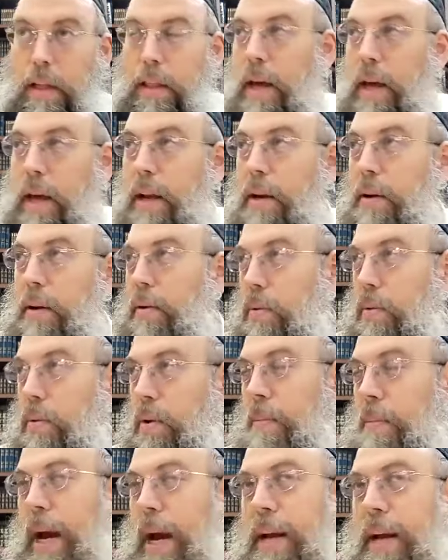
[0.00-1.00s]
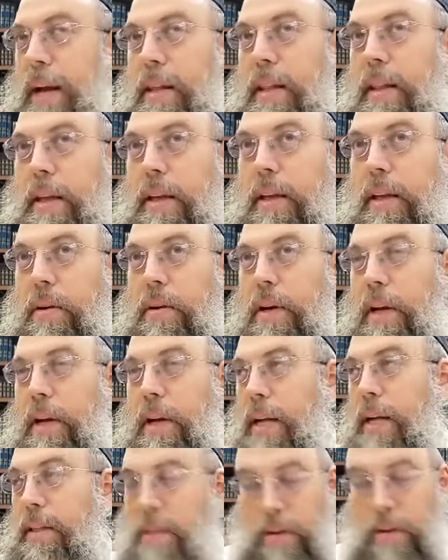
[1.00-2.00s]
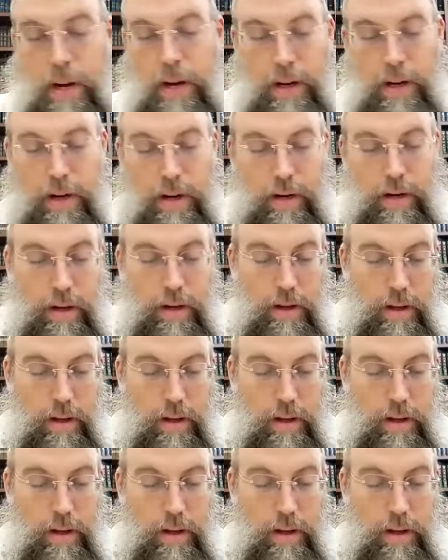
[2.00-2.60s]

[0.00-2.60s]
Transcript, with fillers: Then automatically you can consecrate it,